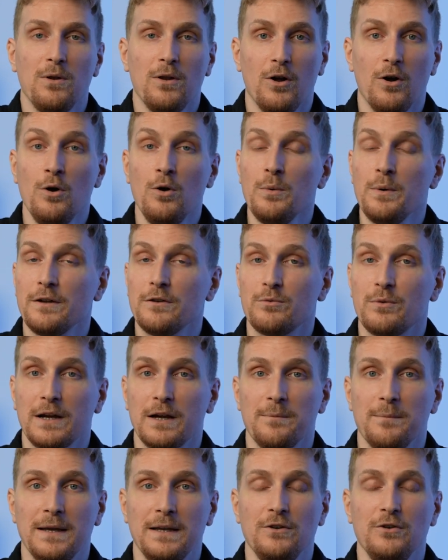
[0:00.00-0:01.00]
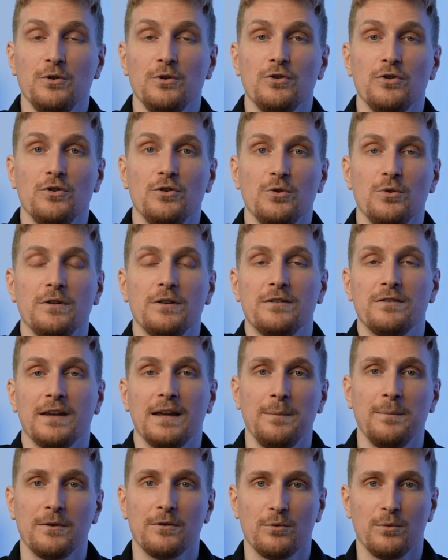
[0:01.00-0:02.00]
always recommend you to do the
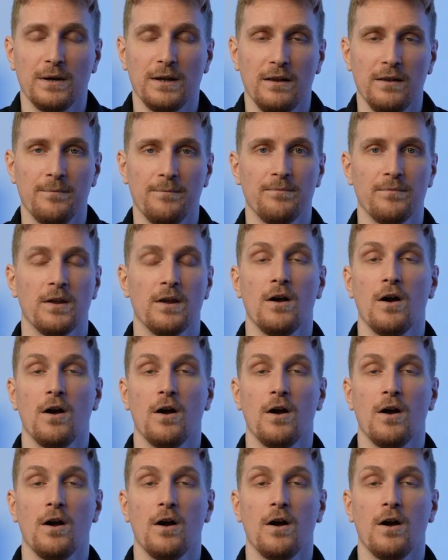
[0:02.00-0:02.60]
same as well.